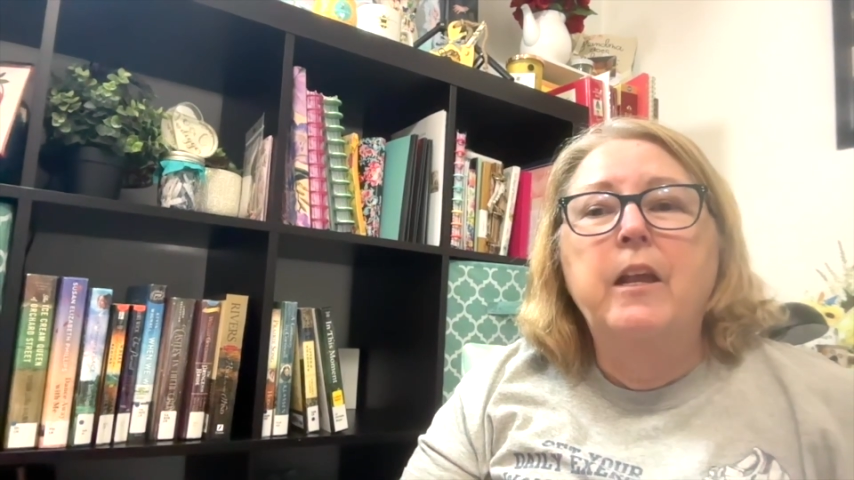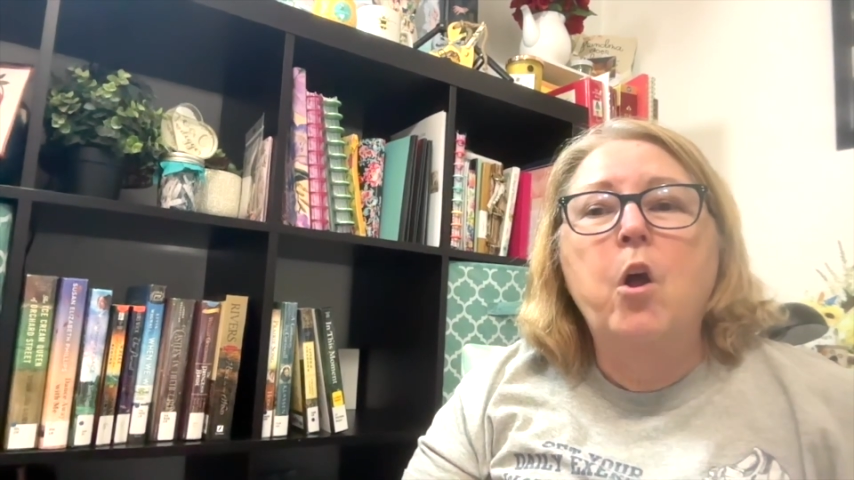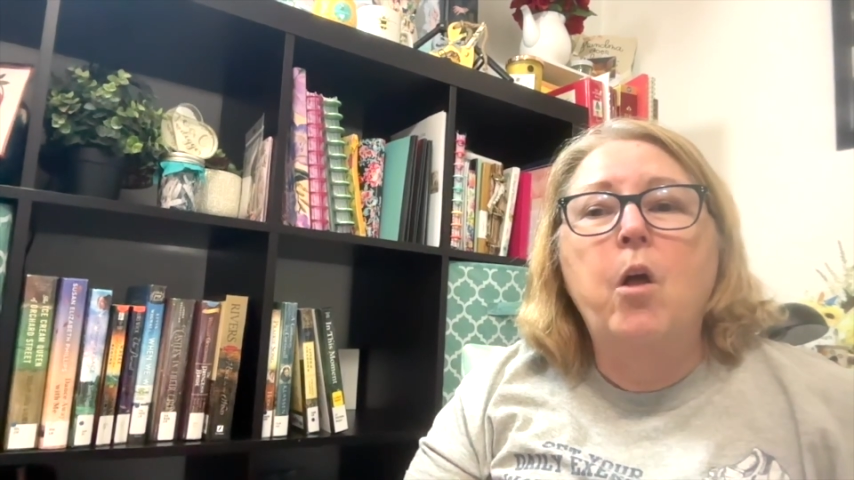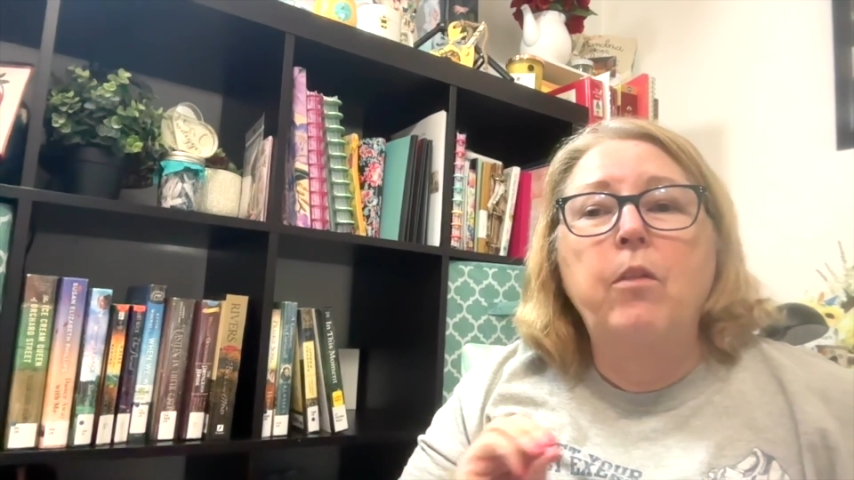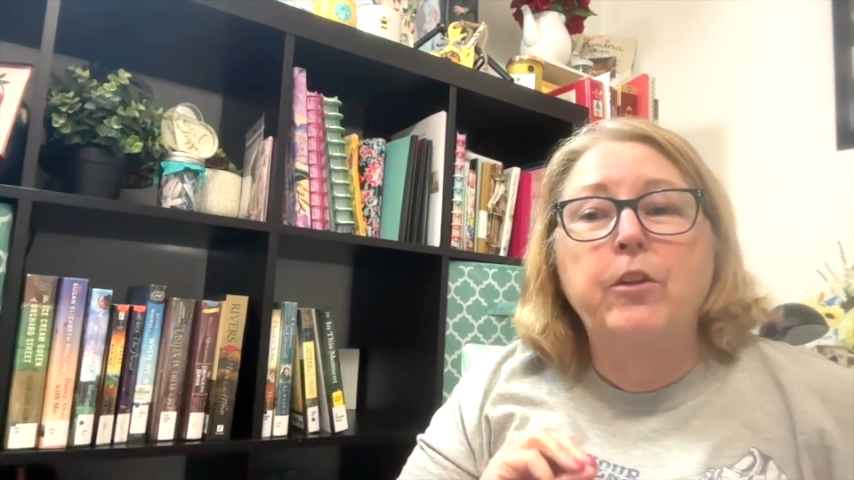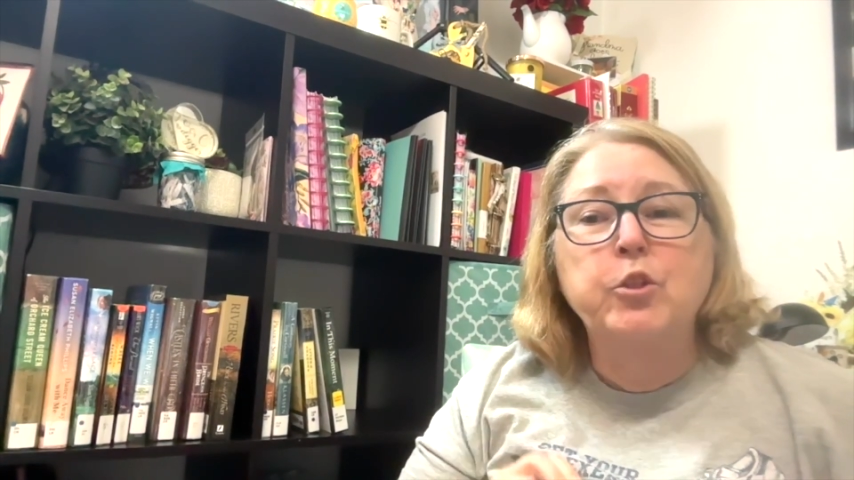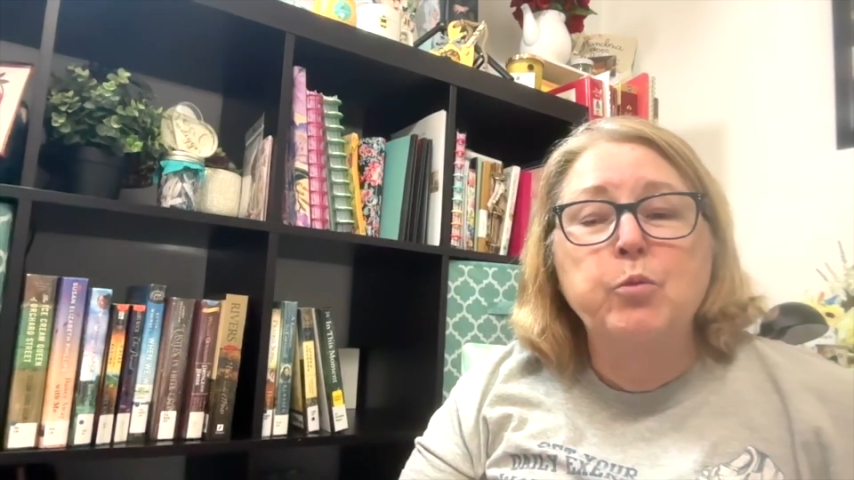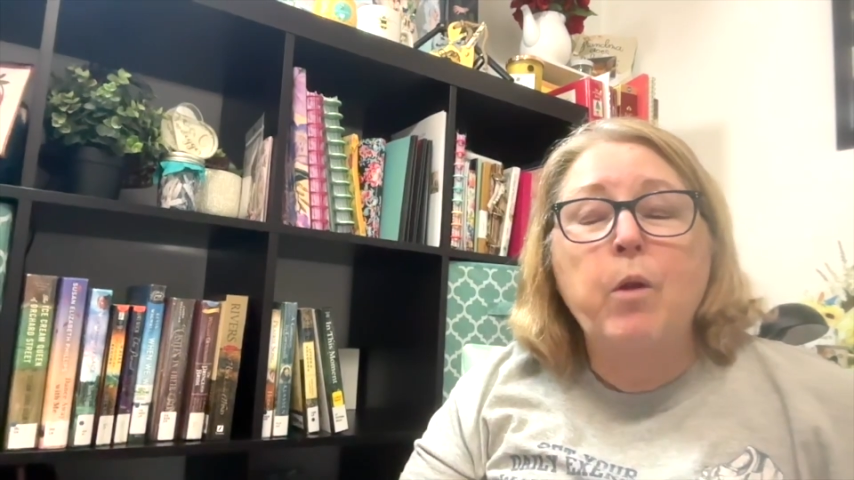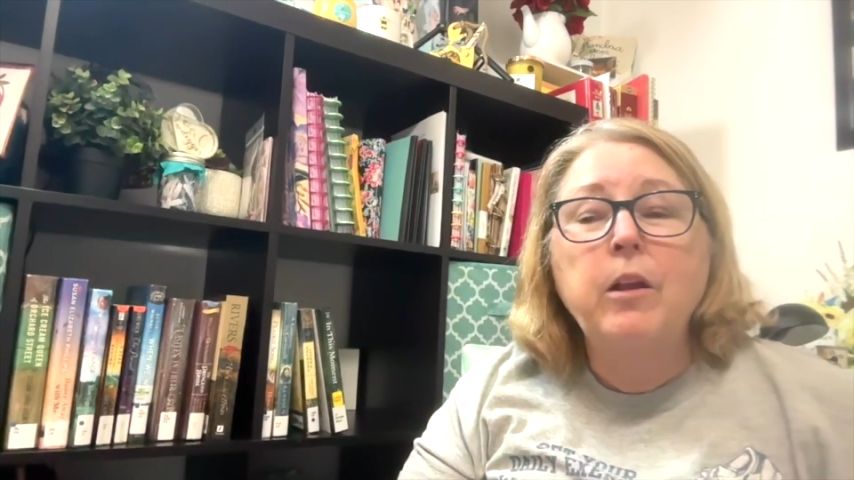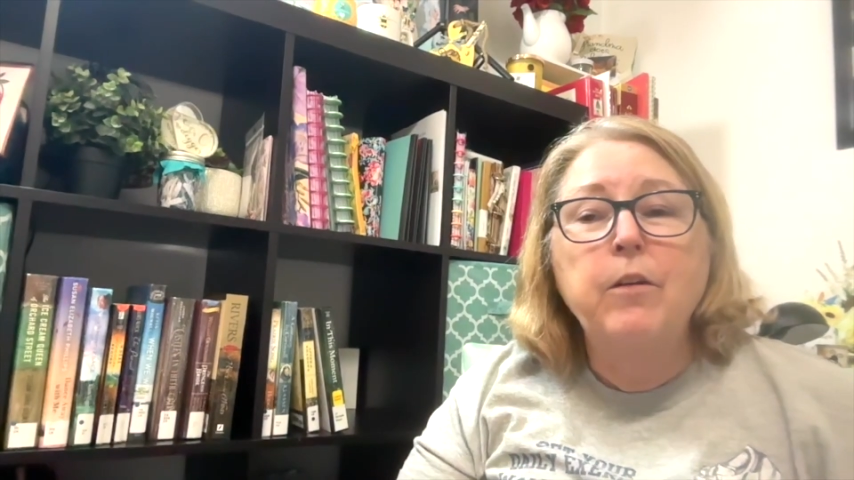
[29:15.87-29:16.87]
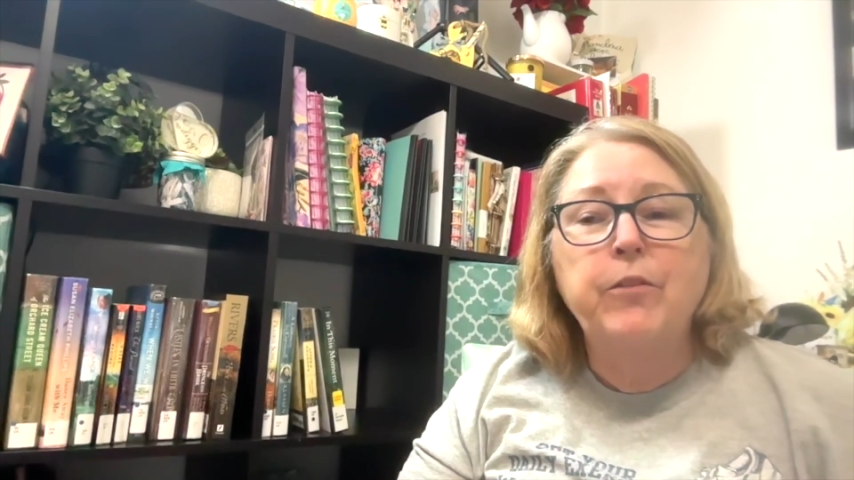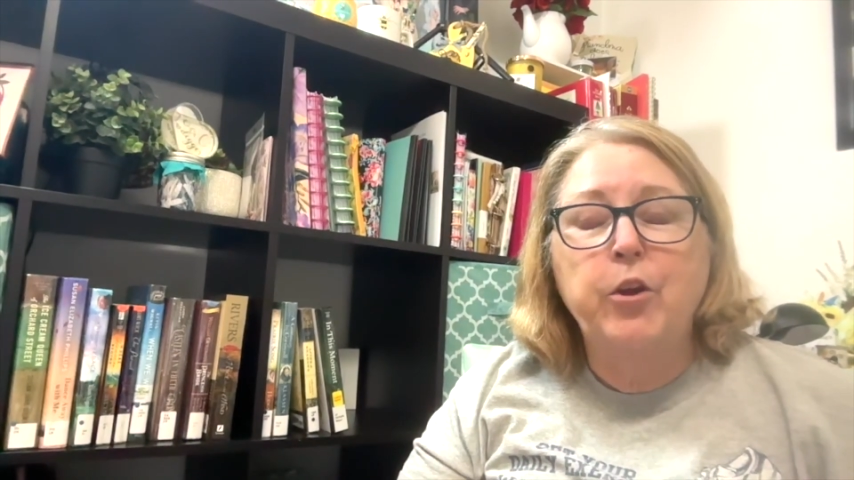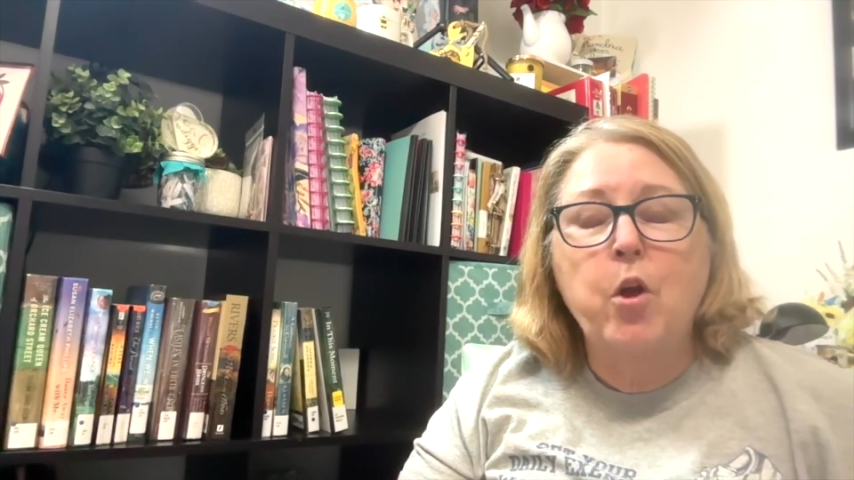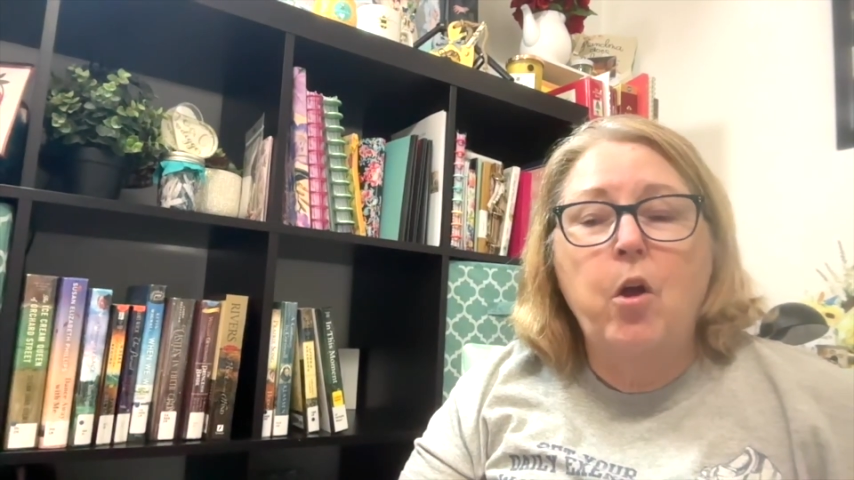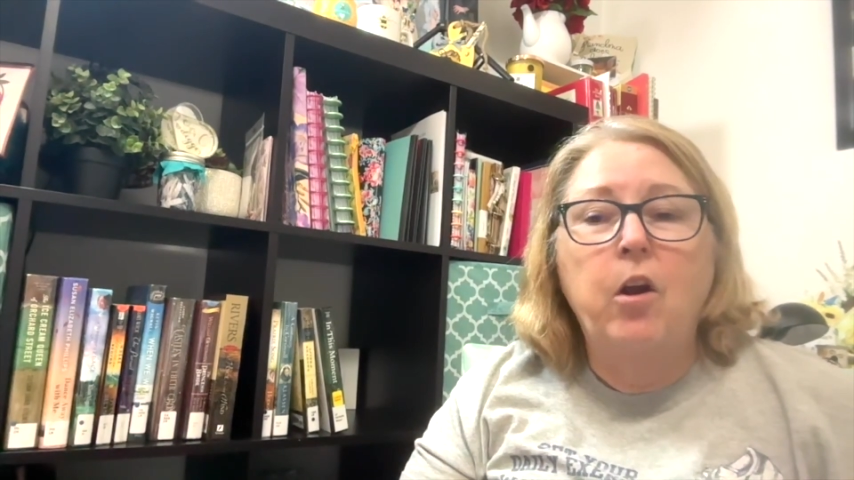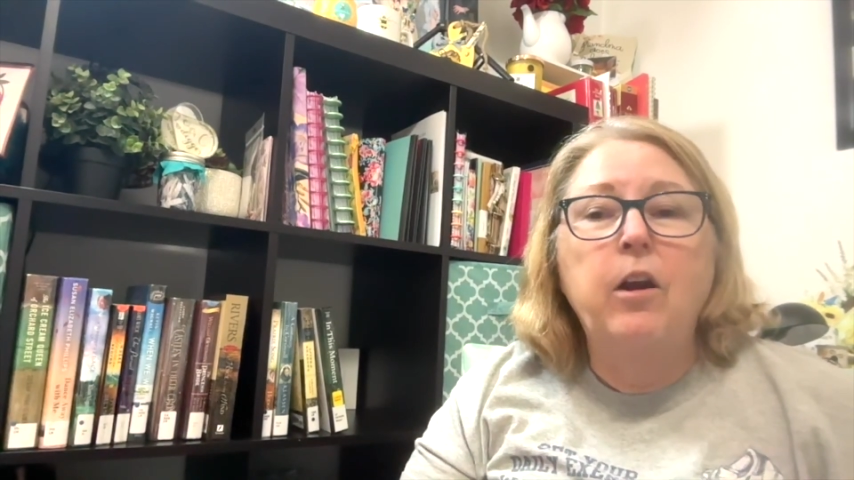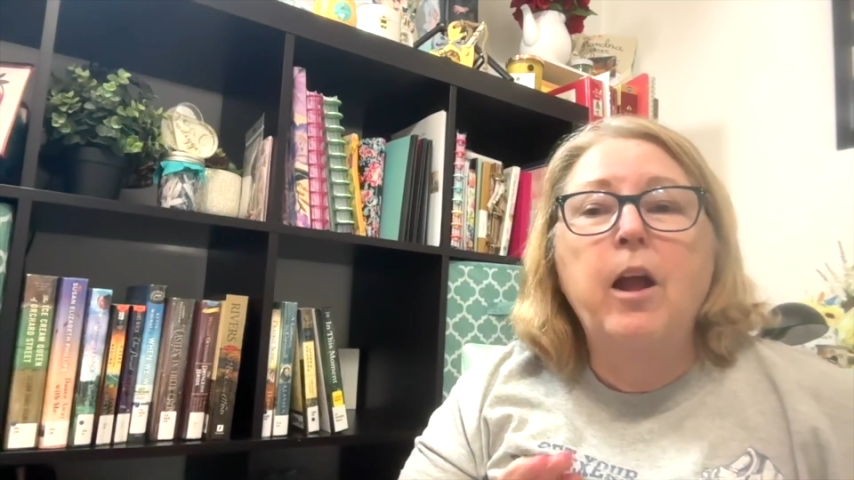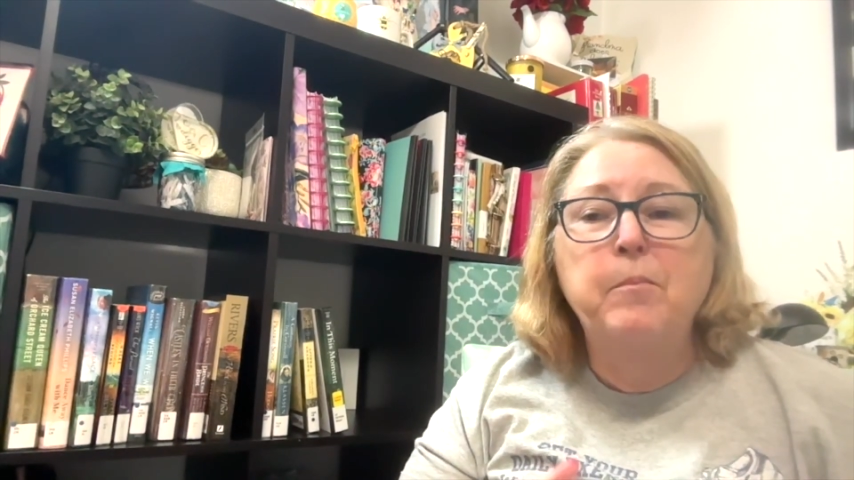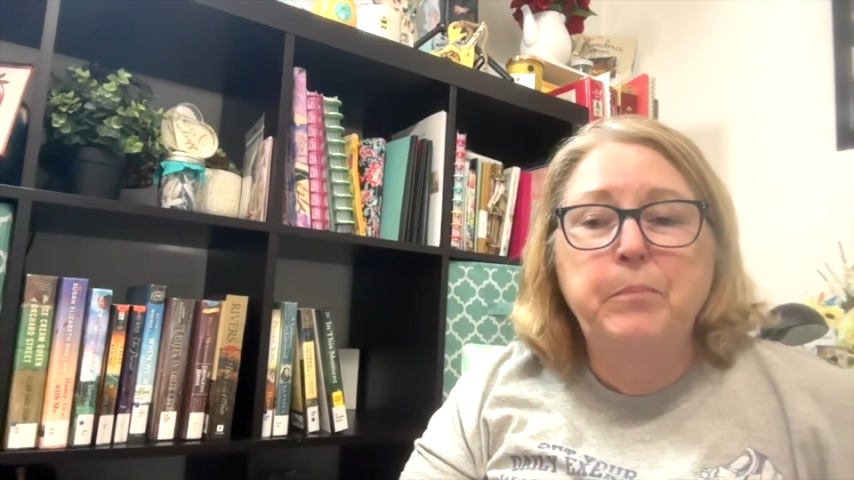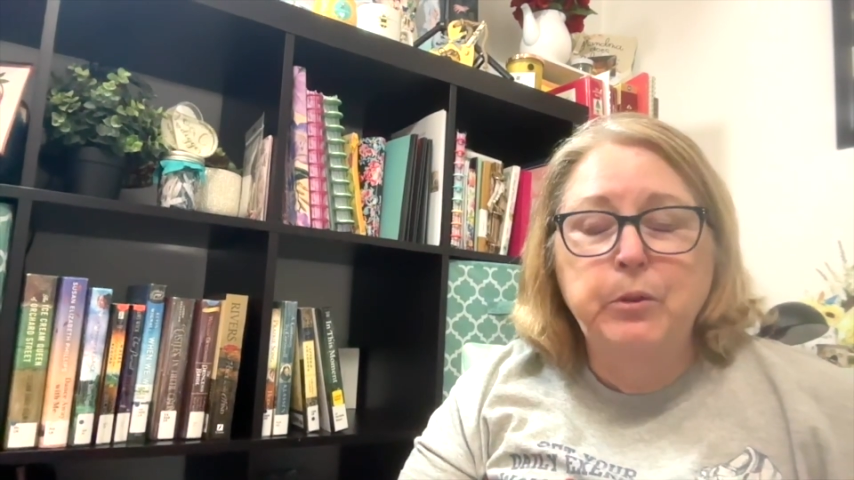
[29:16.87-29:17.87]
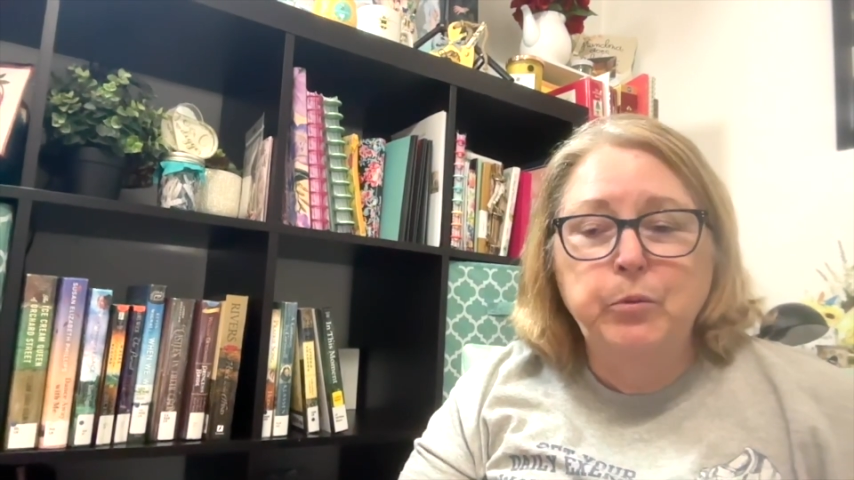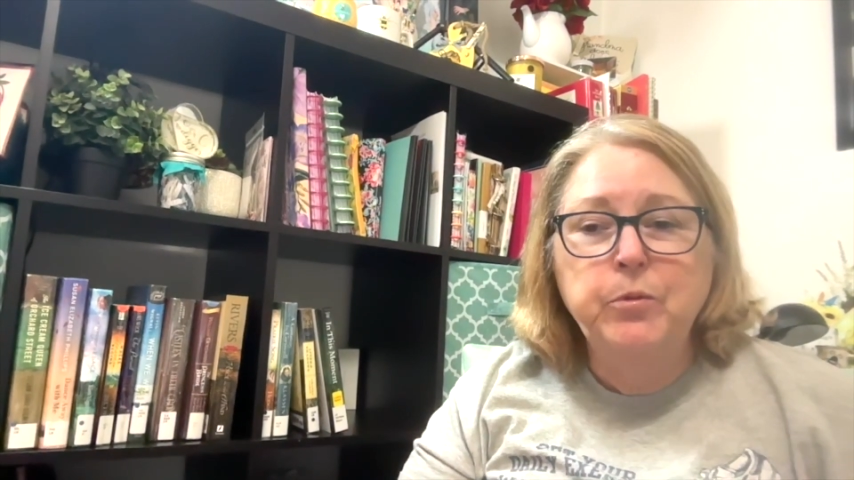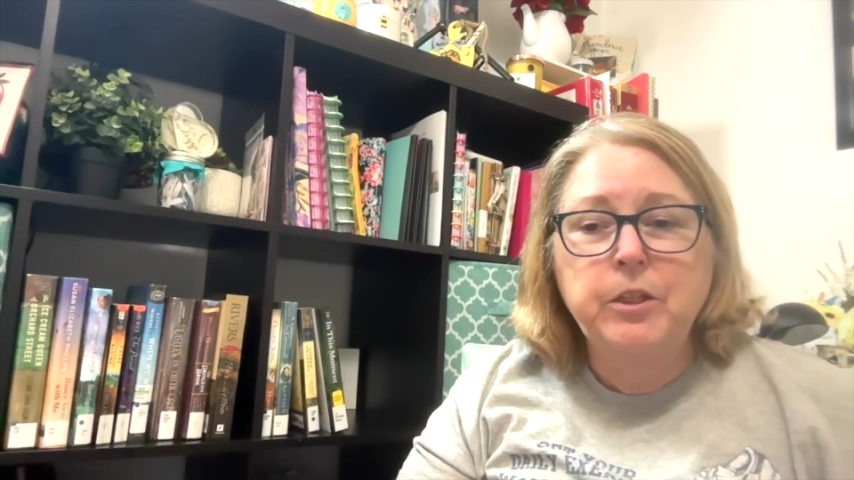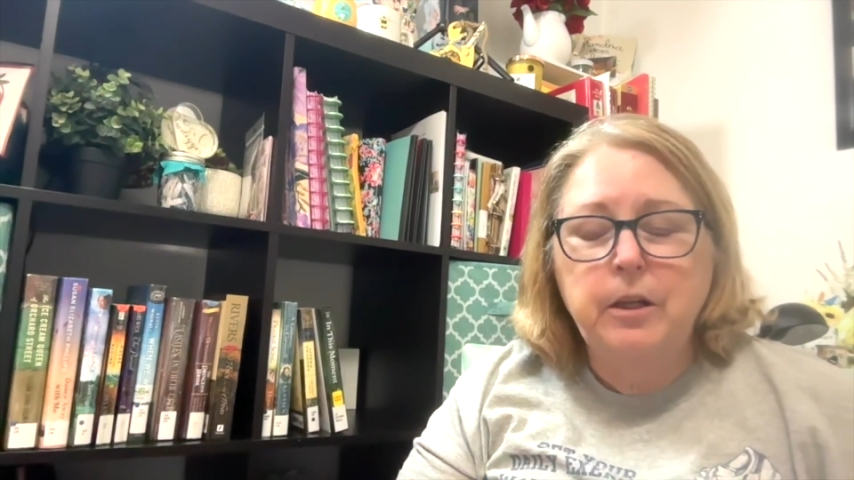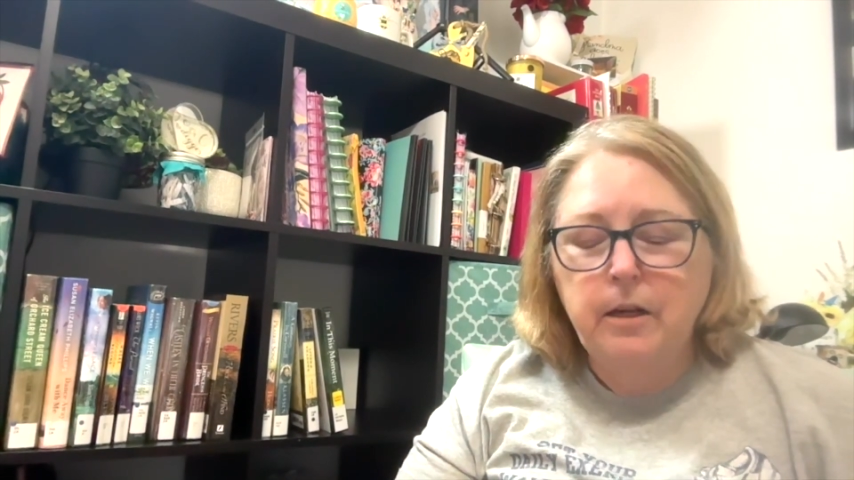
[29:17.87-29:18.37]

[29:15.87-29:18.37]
call the trunk of the car a boot.